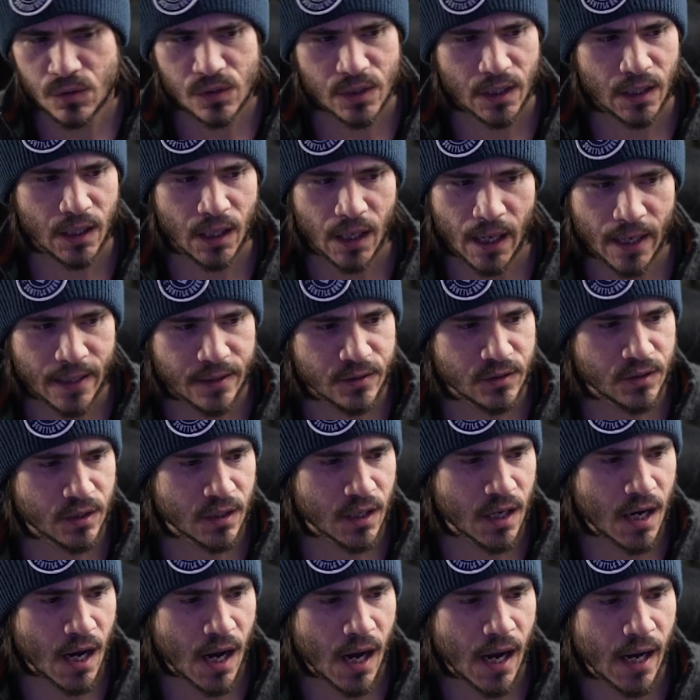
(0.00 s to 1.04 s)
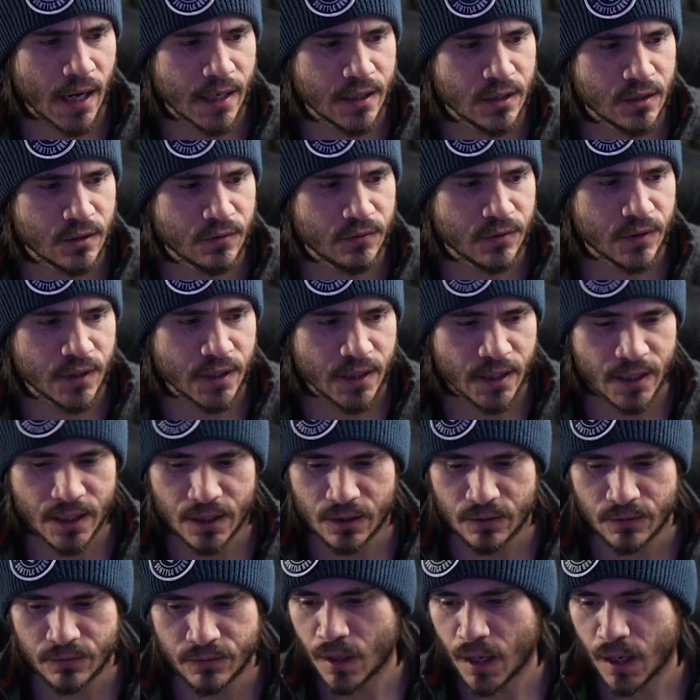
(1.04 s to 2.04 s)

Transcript: I like to kind of give